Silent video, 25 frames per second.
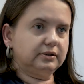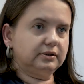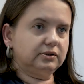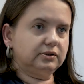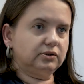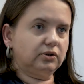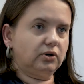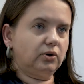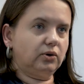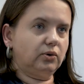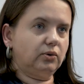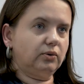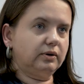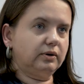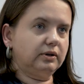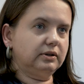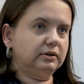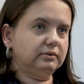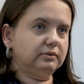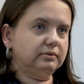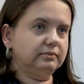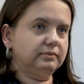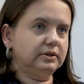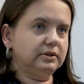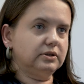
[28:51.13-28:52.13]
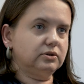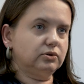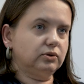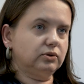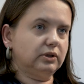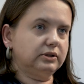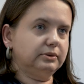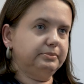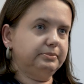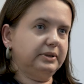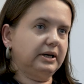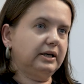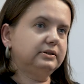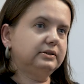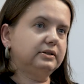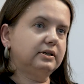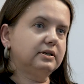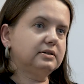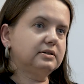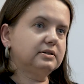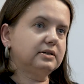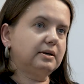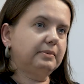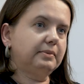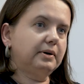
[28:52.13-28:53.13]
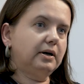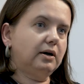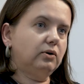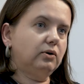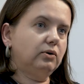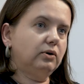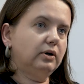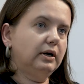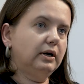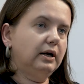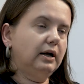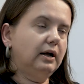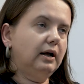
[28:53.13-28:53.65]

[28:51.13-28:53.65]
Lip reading: So it needs to be addressed somehow.